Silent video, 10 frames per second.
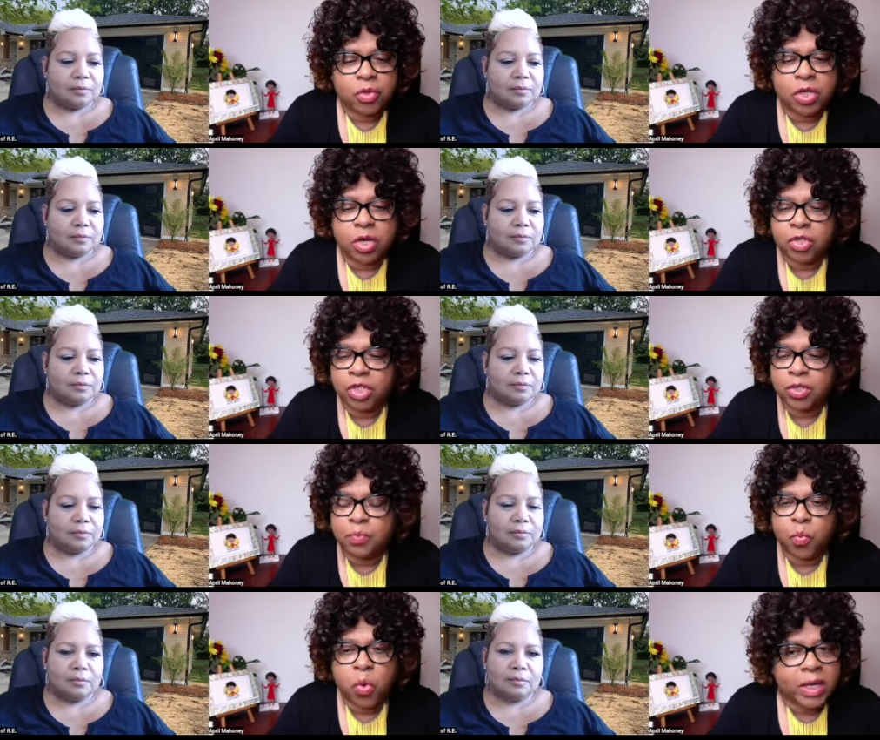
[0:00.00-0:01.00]
Speaker 1: you know, just
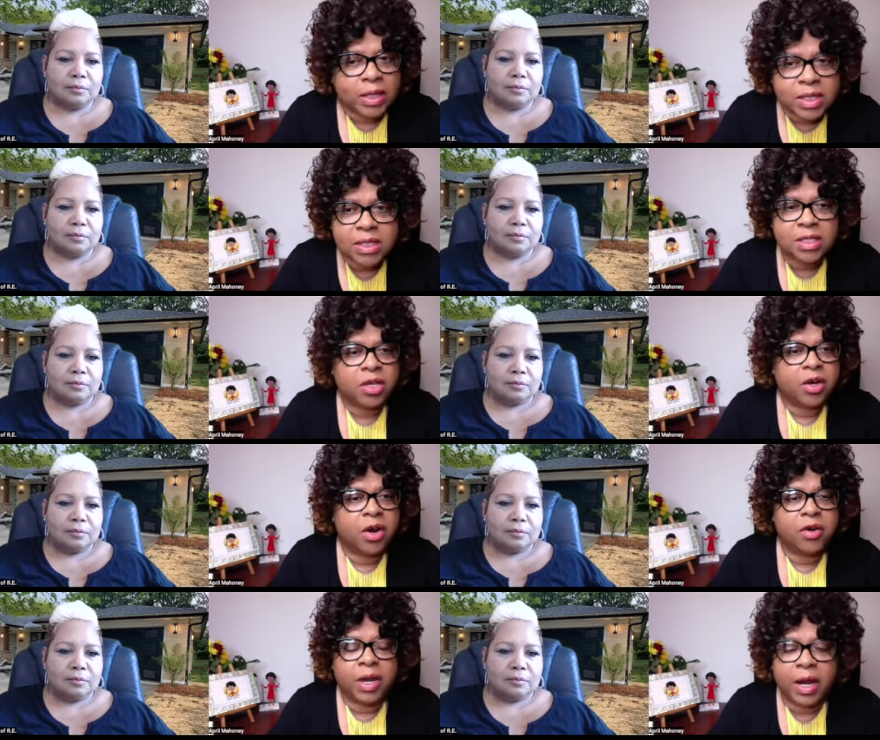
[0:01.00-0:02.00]
want to listen to
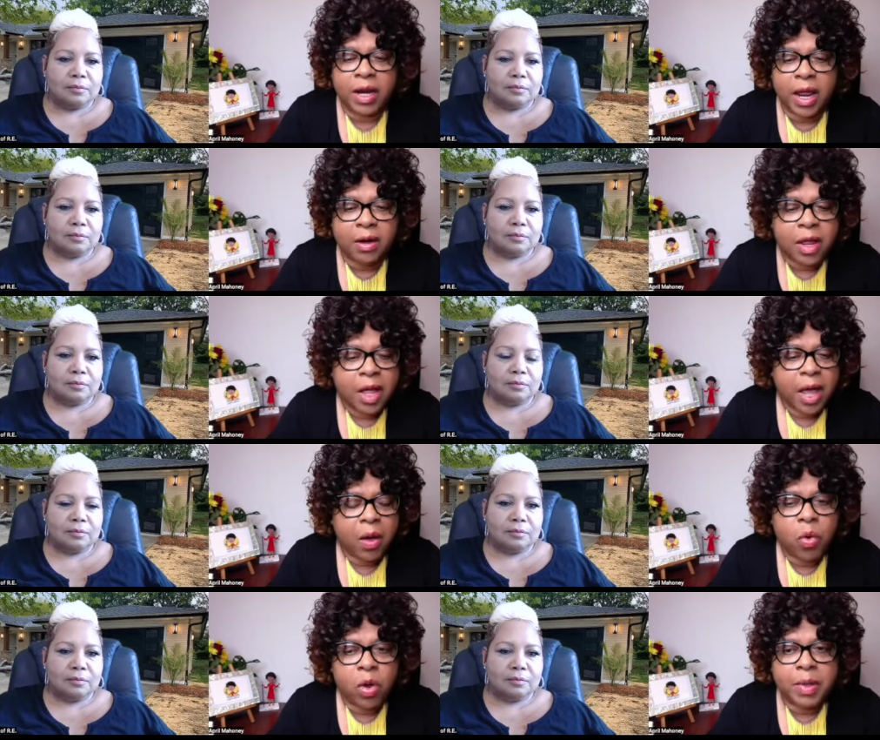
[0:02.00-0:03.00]
her and, and,
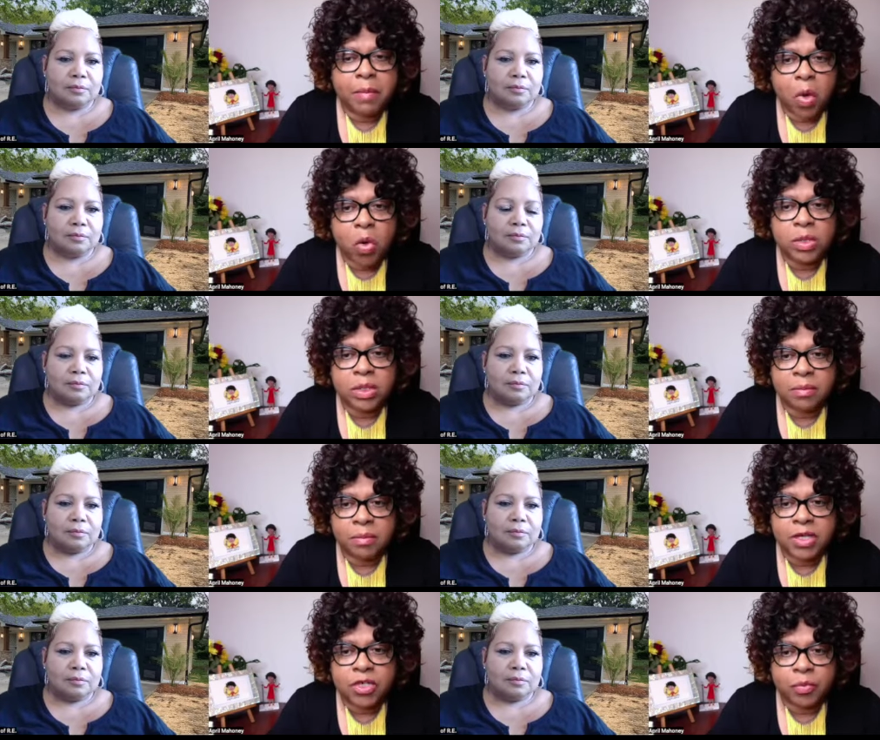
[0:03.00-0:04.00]
and want to be molded
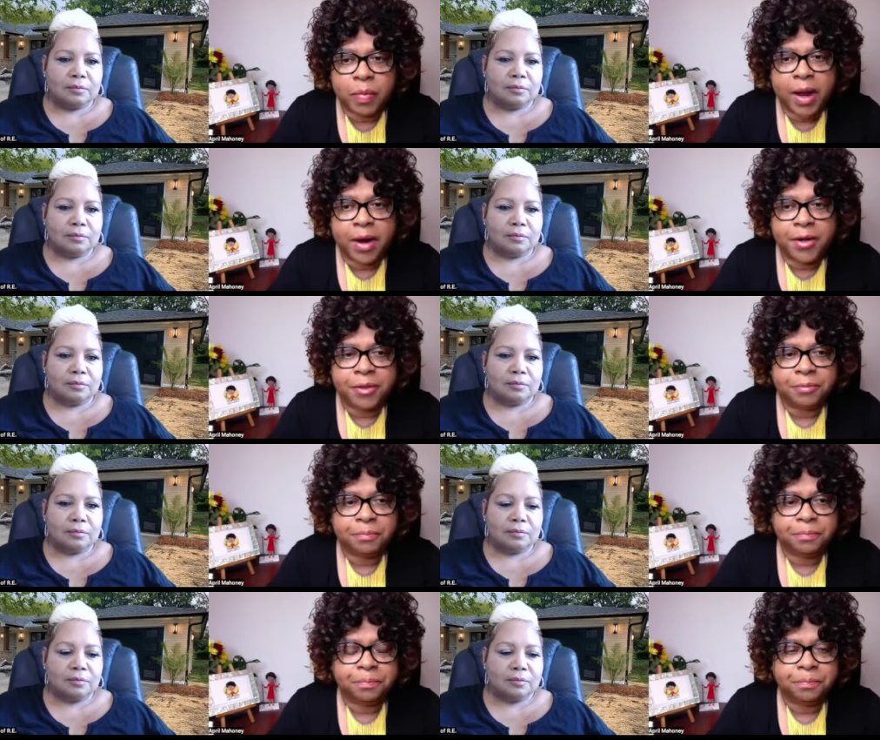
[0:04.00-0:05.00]
and mentored by her?
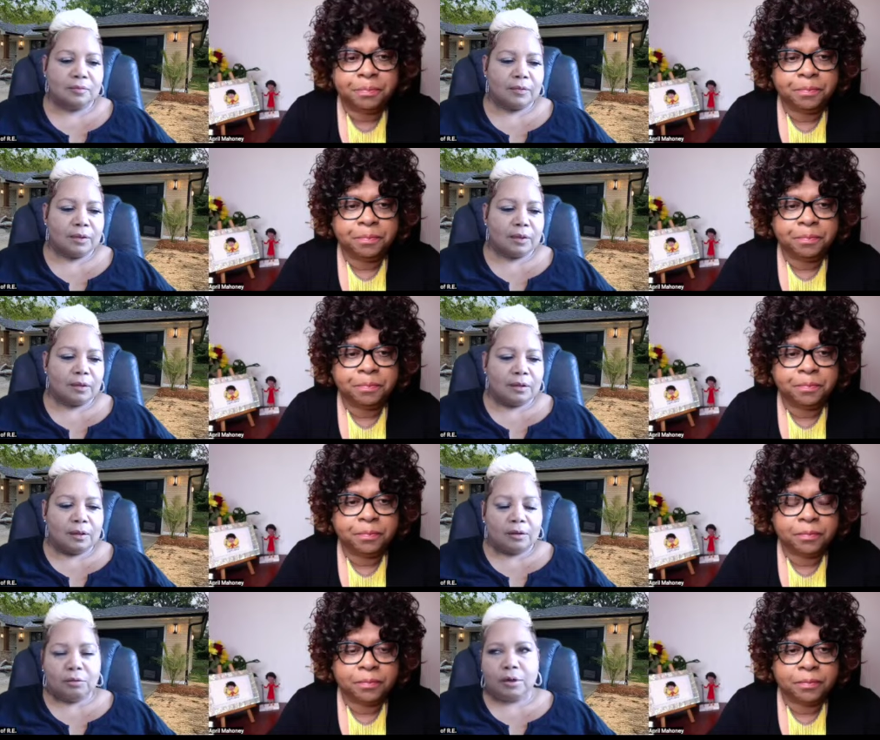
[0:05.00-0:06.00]

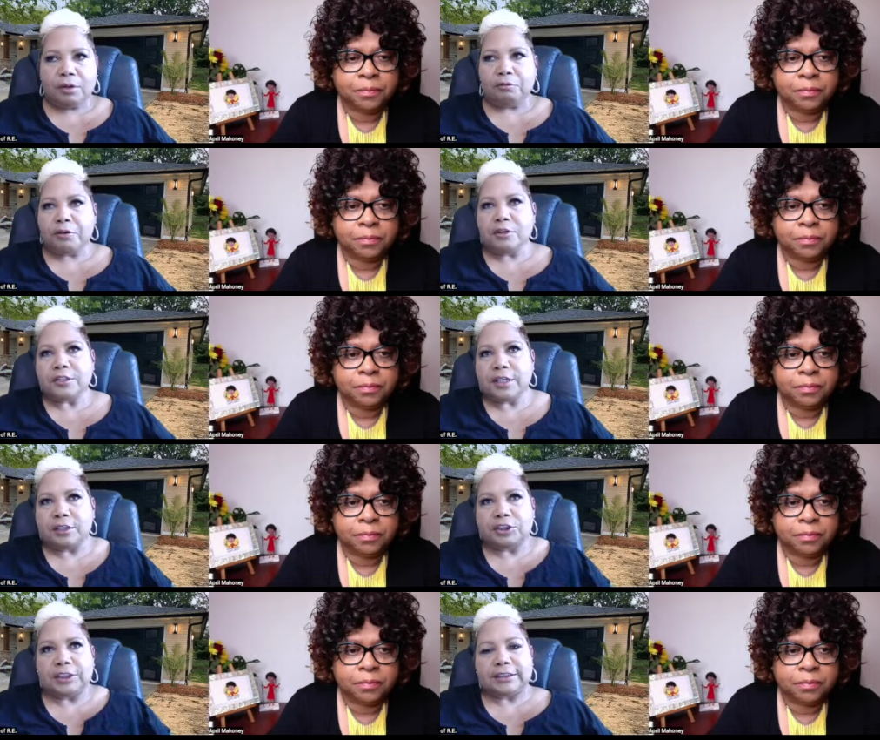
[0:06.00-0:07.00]
Speaker 2: Well, the first thing,
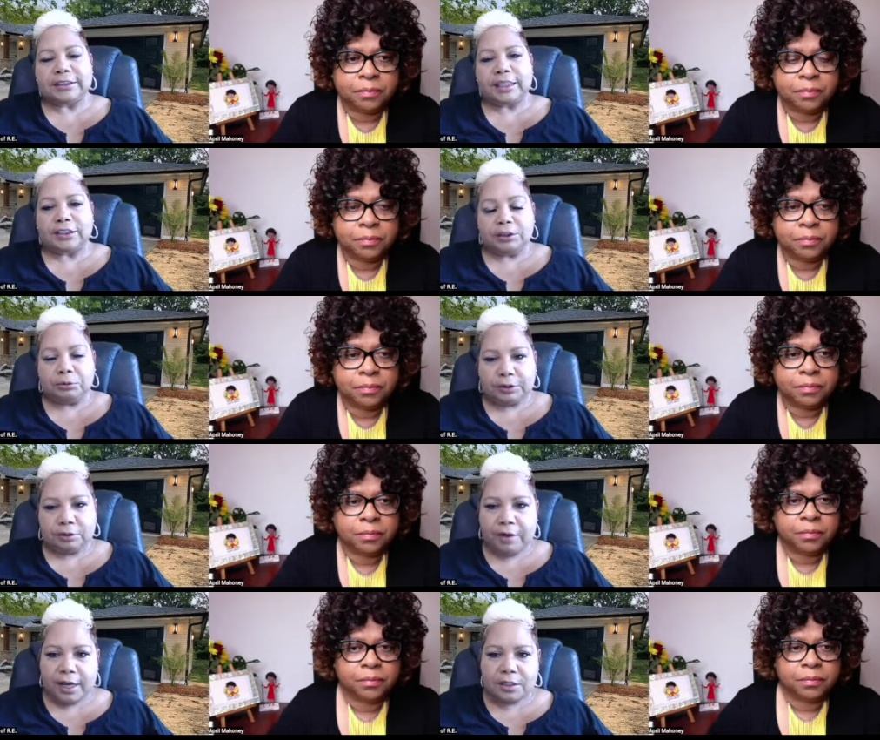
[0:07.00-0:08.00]
she said she was the
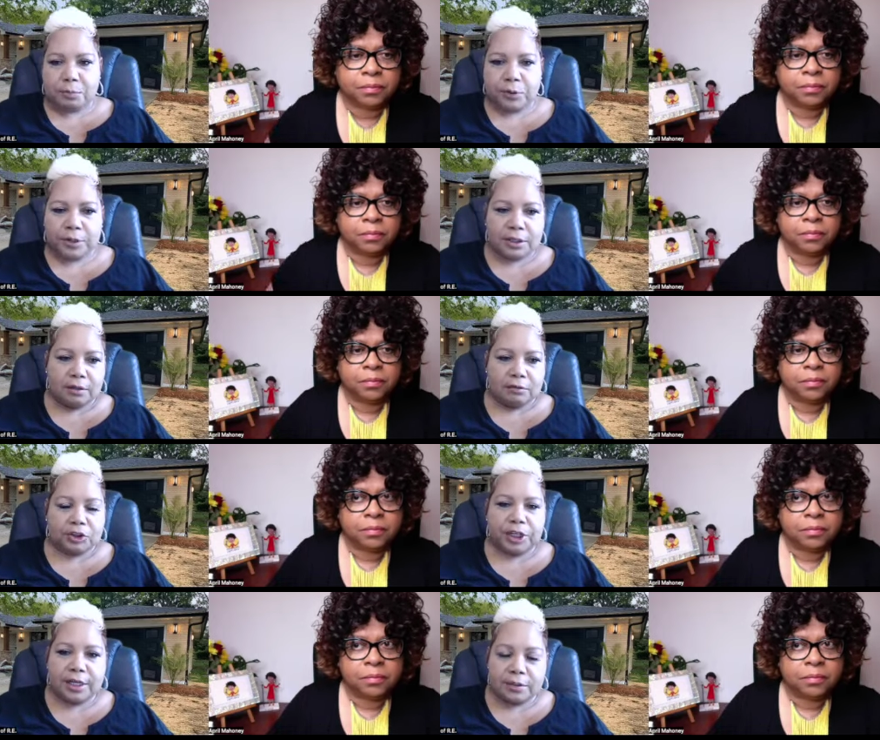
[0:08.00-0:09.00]
vice president of
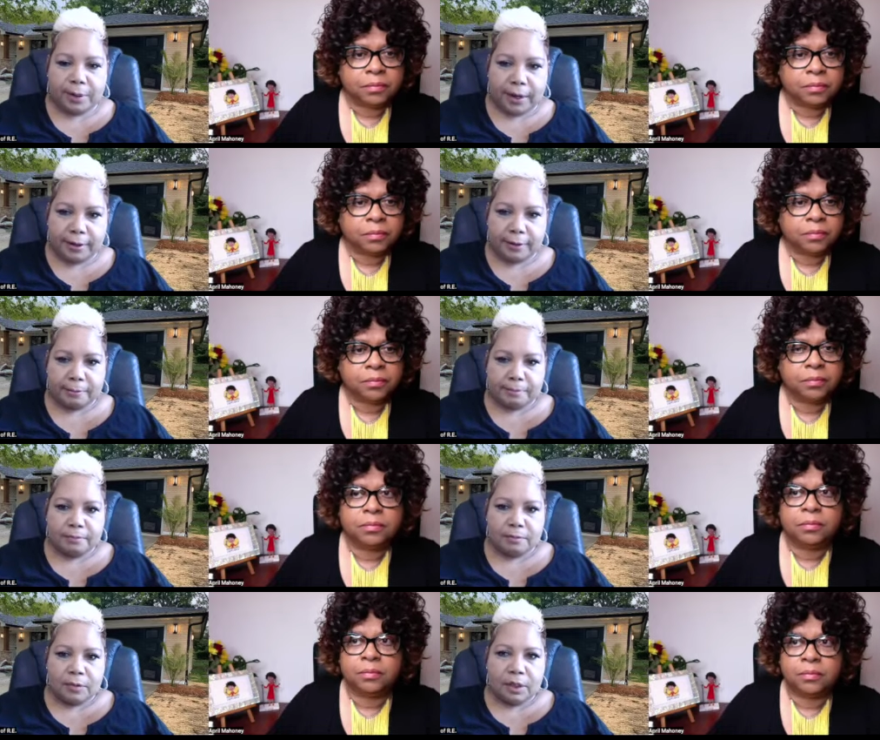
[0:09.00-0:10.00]
Chase Bank.
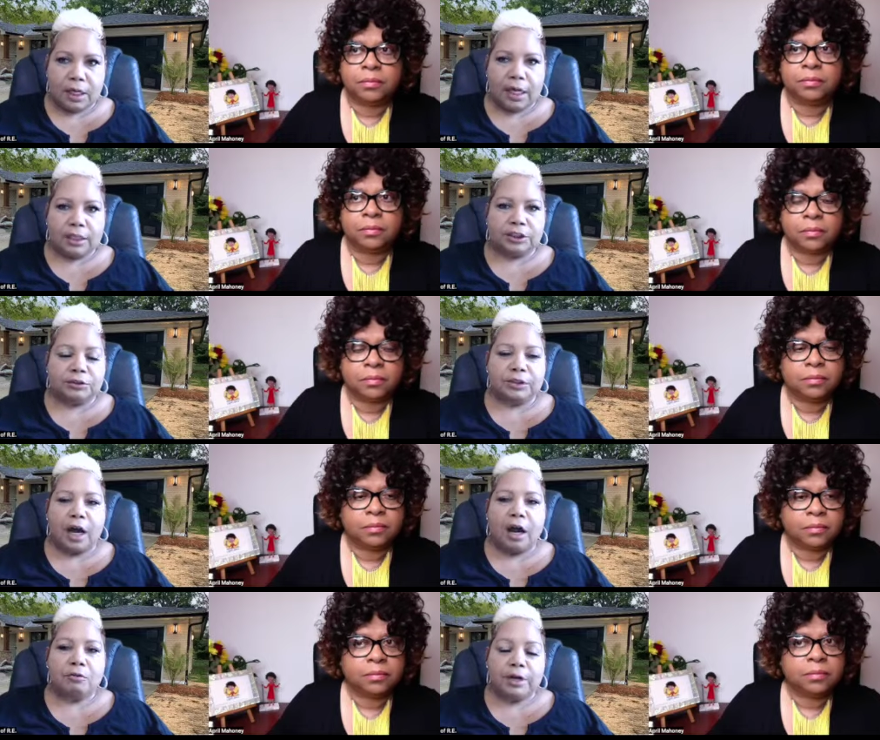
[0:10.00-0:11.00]
Mm. And she was already